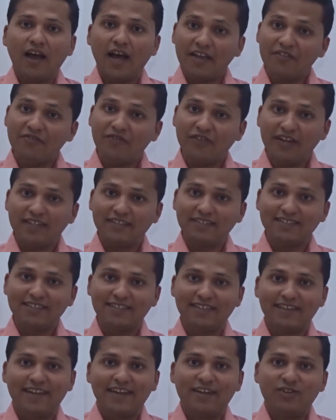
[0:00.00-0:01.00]
Hi
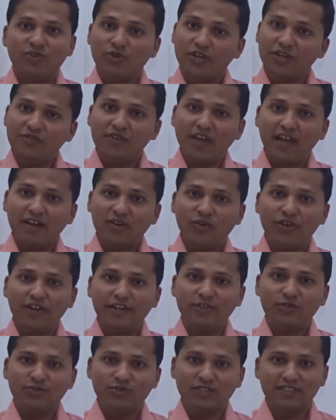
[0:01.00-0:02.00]
friends, today we are
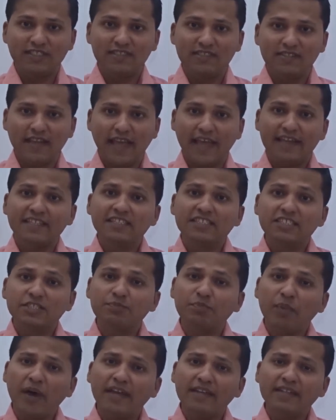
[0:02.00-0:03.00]
going to see an
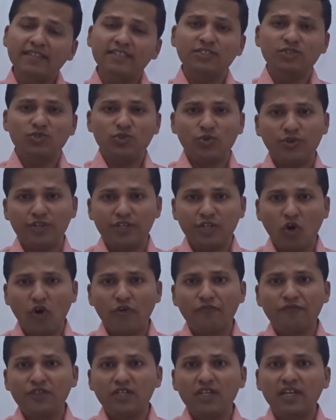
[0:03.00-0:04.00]
inspiring story
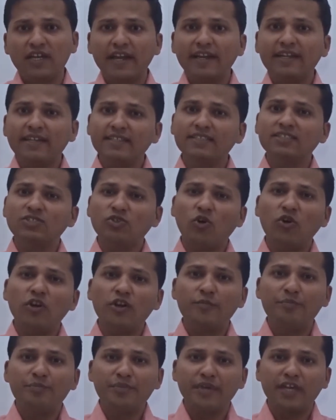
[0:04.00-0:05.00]
of the greatest
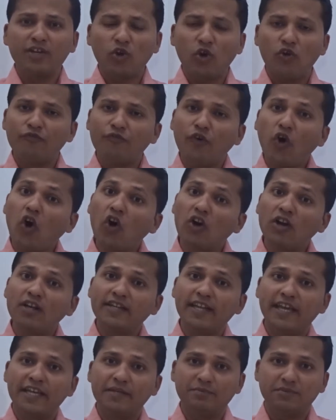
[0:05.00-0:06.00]
Olympian of all
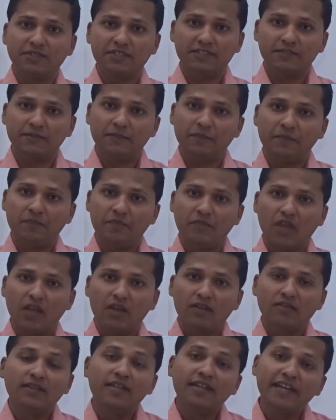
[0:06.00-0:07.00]
times.
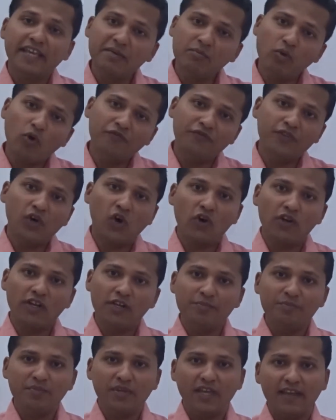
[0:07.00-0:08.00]
The name of the
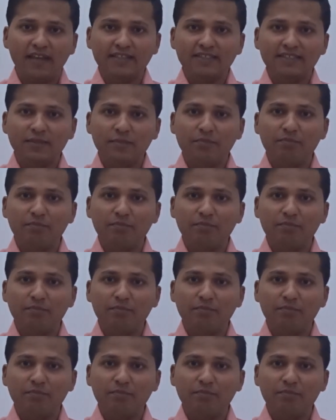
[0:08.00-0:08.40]
Olympian is